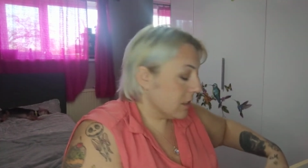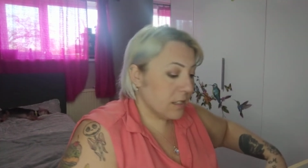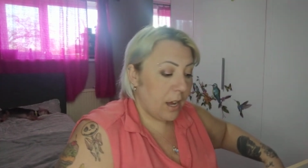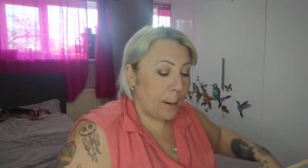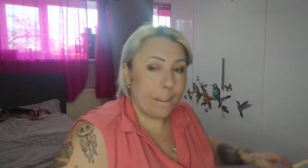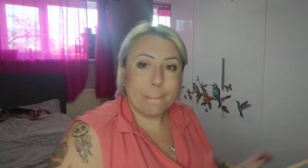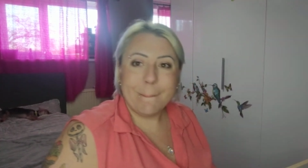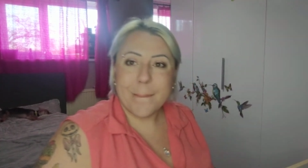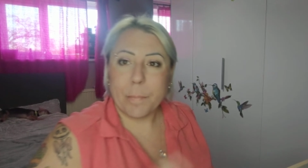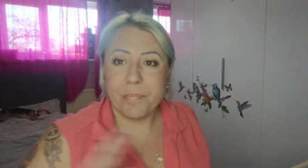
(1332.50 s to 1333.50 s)
So
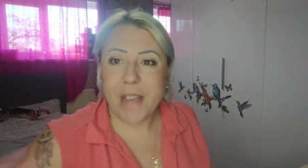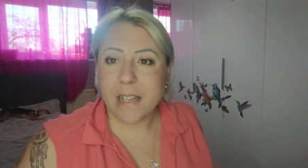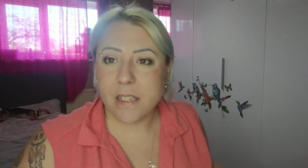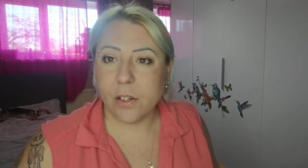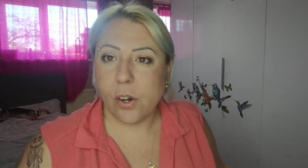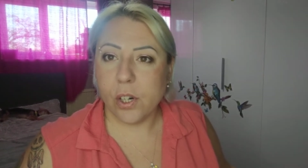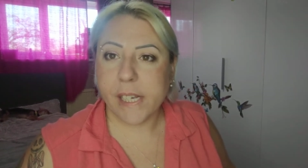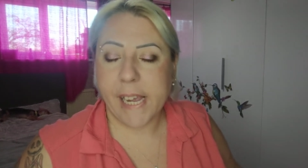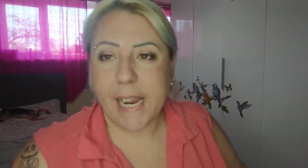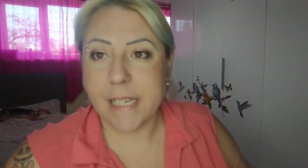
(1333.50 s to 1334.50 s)
that's a look.